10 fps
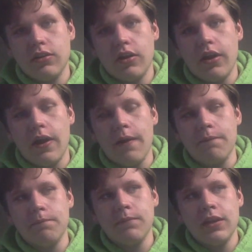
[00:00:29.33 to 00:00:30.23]

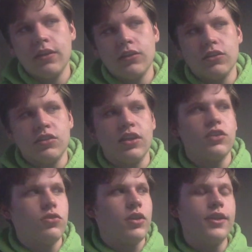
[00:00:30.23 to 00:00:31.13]
Um, just
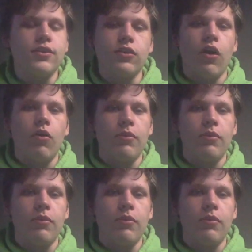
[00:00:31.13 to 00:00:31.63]
things you need to know